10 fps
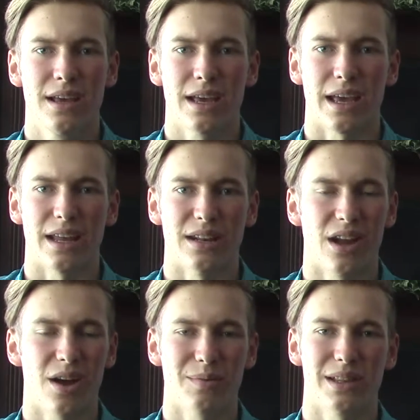and
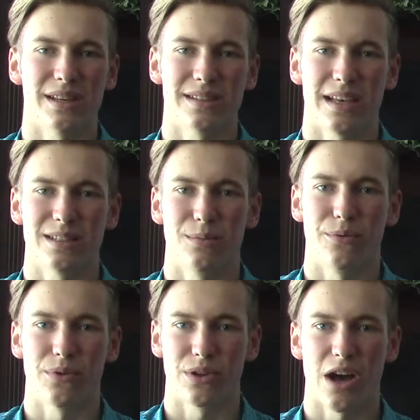not really accessible
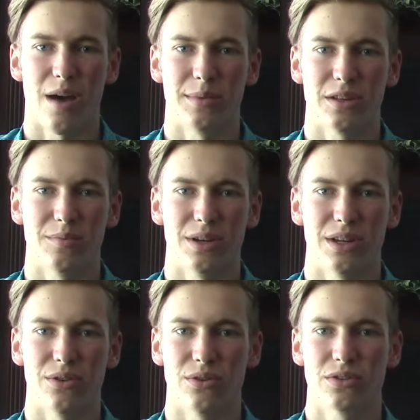for the common
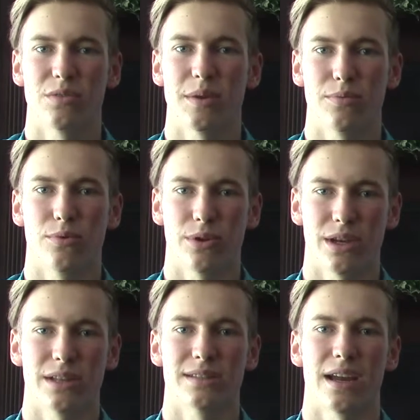community and also the people
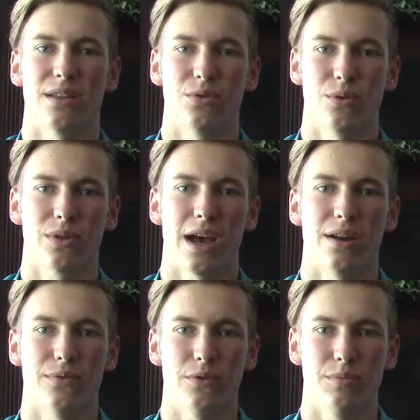working inside of the North
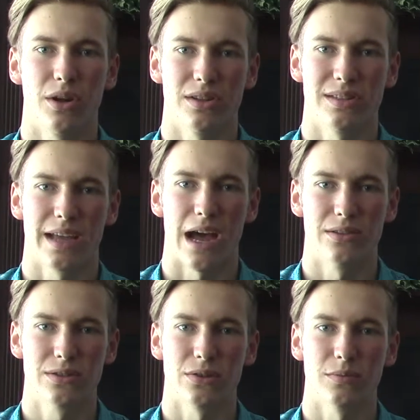County Food Policy
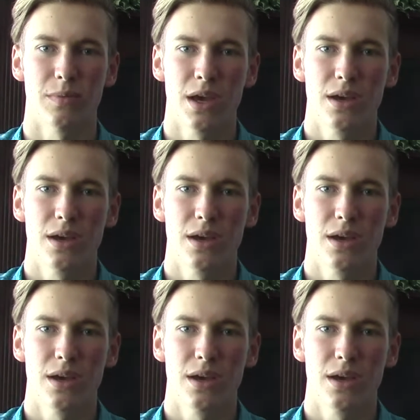Council.